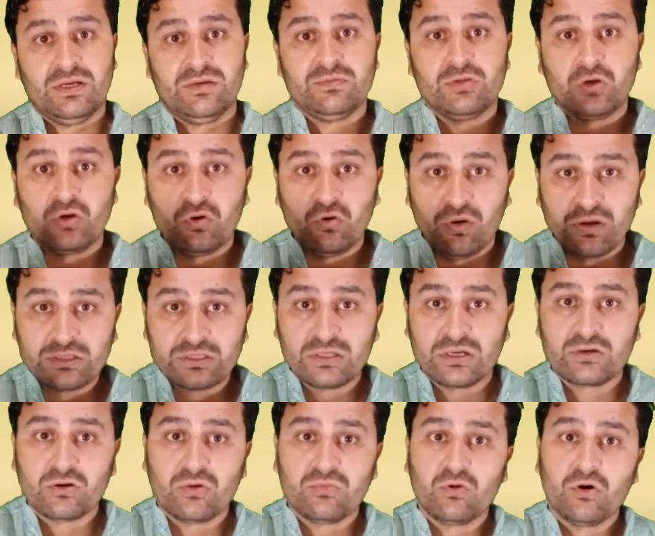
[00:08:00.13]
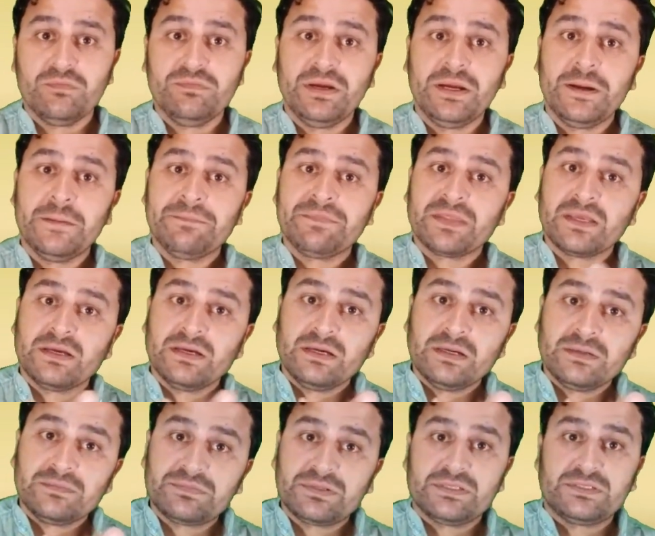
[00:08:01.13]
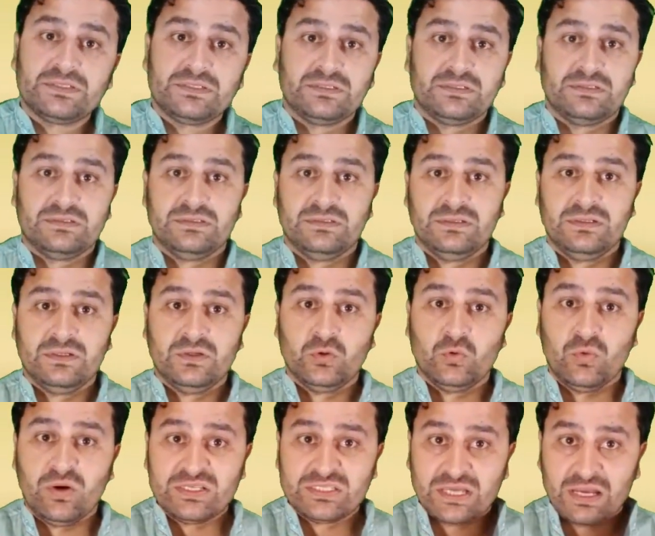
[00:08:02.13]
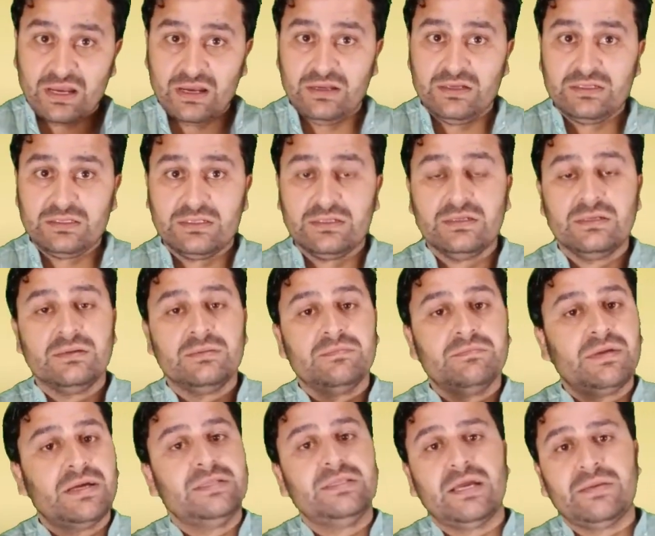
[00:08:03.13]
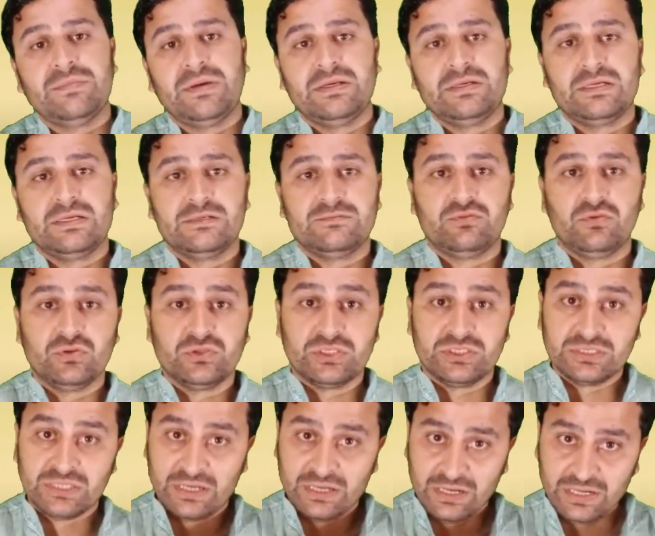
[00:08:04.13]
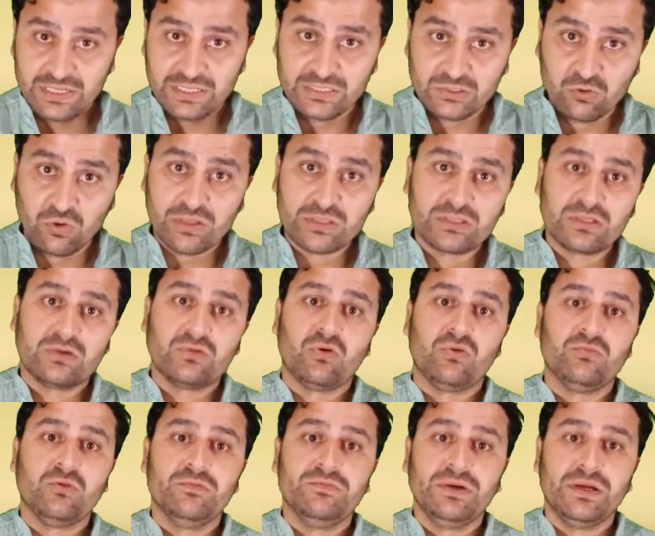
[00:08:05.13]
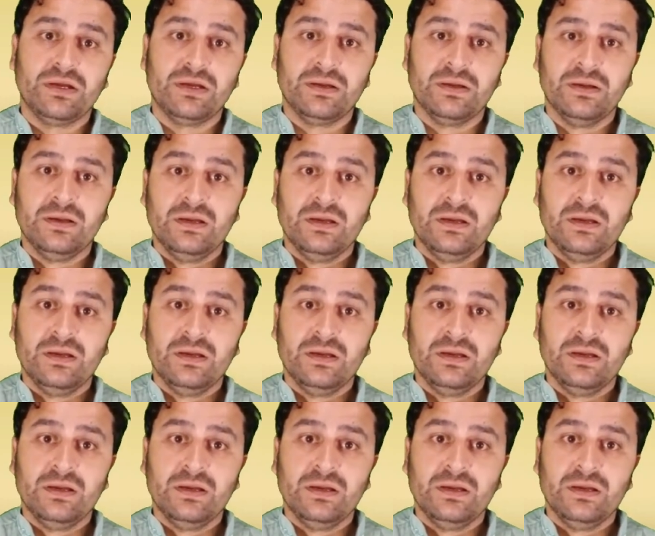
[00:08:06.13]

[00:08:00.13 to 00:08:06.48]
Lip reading: of the Guantanamo Bay prisoners who was held by the American forces in Guantanamo Bay